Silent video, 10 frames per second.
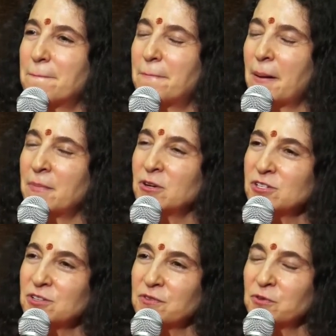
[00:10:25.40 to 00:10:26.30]
But
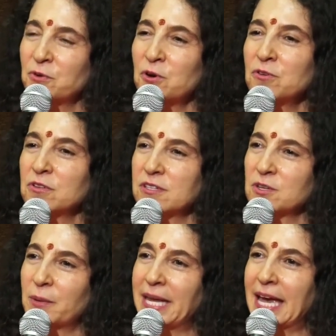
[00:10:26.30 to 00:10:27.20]
most of the roles
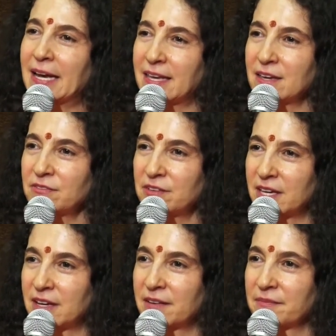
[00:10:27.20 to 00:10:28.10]
that we get
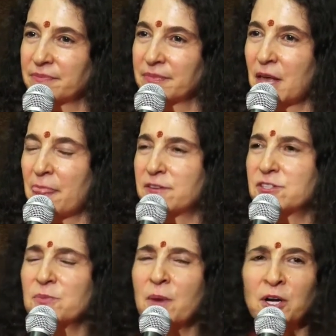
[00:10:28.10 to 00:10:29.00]
given, the
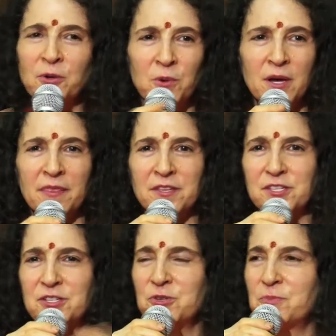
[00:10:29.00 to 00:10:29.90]
smart one, the
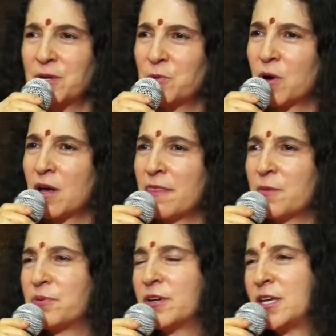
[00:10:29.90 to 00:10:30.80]
stupid one, the
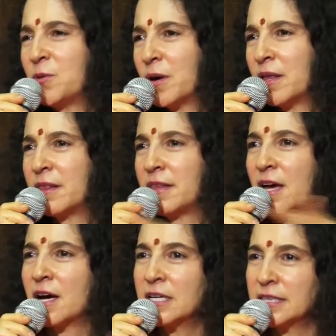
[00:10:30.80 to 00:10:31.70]
pretty one, the
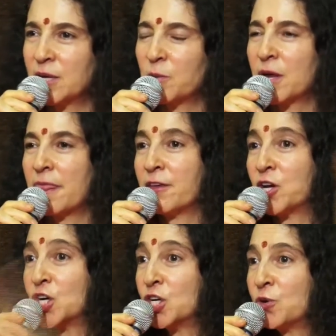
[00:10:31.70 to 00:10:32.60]
ugly one, the
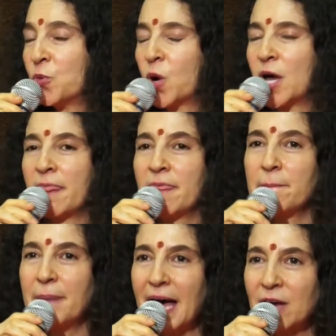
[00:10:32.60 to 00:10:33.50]
good one, the
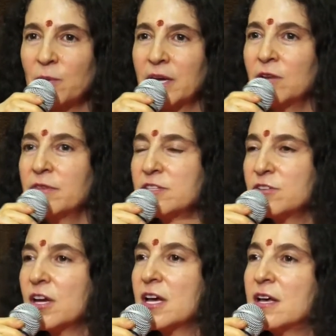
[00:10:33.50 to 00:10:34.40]
bad one, you know,
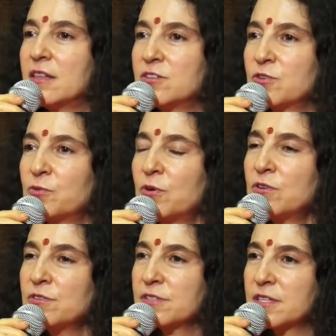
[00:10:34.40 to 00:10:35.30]
these are
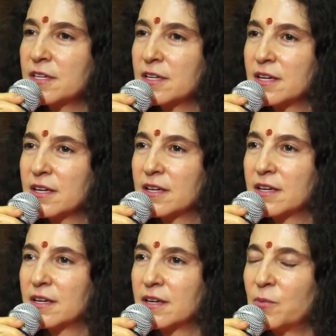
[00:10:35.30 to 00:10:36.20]
roles that
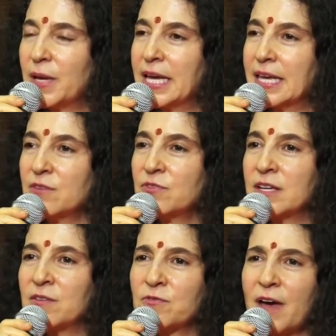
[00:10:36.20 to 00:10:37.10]
we get given
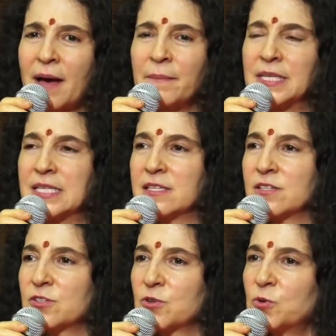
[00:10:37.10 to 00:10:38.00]
in families,
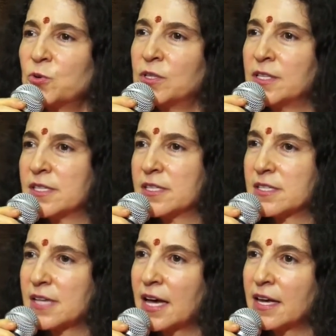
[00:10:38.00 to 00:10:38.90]
in school, in
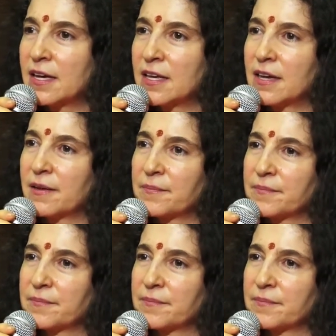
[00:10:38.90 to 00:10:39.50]
society.